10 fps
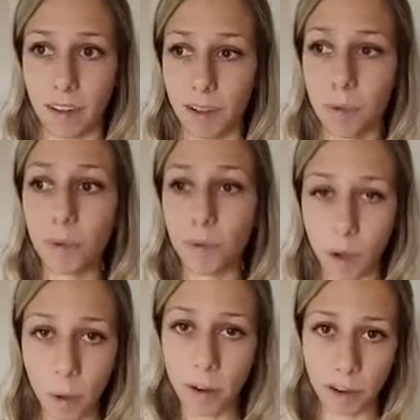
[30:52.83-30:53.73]
You will
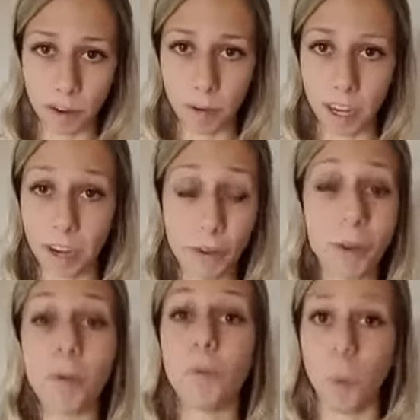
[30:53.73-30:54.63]
know what you're doing and you'll
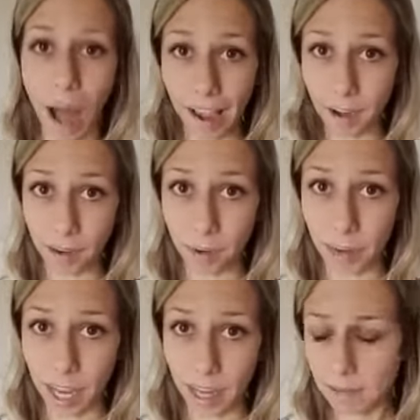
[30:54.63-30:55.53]
know why you're
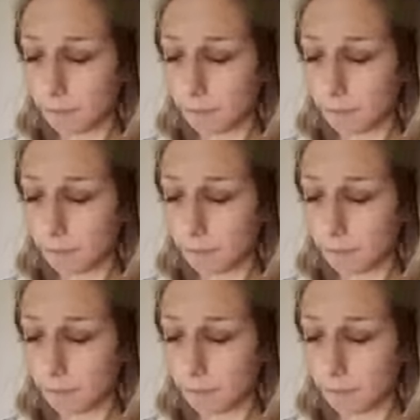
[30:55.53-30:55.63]
doing it.